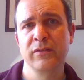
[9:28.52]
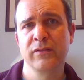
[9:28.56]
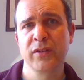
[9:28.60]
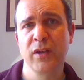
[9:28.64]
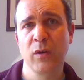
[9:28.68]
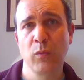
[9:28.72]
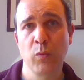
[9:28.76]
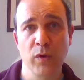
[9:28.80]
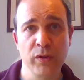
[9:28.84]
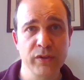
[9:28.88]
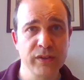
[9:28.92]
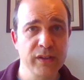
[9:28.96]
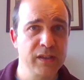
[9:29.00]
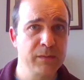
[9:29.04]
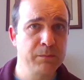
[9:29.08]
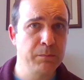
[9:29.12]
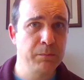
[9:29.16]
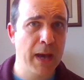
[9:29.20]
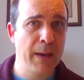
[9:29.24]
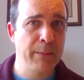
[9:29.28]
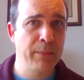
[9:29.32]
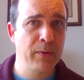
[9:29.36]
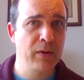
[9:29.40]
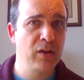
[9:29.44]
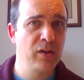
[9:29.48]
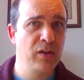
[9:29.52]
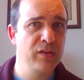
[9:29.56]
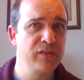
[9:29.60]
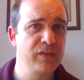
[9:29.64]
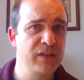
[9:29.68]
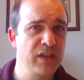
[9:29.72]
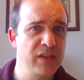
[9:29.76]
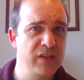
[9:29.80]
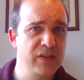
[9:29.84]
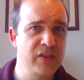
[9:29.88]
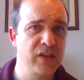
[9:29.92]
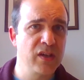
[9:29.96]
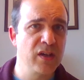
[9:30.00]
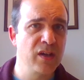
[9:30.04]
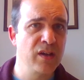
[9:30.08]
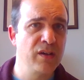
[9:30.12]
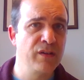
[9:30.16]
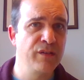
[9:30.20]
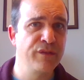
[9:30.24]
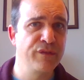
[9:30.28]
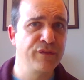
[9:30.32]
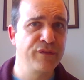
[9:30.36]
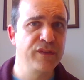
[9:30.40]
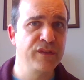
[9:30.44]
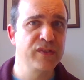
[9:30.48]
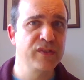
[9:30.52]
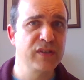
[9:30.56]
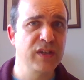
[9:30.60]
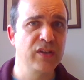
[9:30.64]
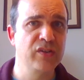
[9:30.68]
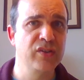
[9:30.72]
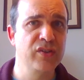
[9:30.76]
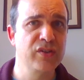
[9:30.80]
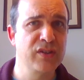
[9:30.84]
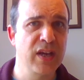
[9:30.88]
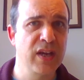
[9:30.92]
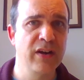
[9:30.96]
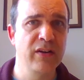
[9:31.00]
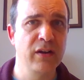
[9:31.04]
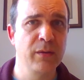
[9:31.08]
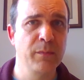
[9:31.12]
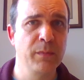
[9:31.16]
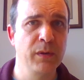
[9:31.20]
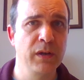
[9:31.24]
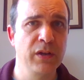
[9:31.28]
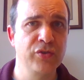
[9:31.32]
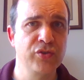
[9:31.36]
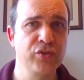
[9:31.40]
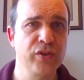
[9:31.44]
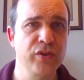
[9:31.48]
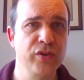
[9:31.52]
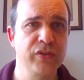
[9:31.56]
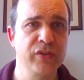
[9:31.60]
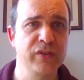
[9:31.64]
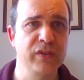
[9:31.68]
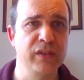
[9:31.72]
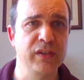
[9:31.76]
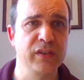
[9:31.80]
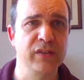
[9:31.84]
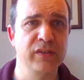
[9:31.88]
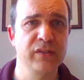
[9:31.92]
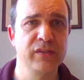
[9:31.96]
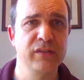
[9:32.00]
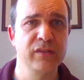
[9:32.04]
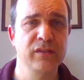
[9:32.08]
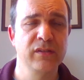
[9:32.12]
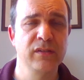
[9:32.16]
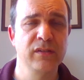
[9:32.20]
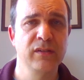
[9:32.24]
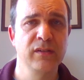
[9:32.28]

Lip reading: So what does Babylon deserve for such terrible atrocities?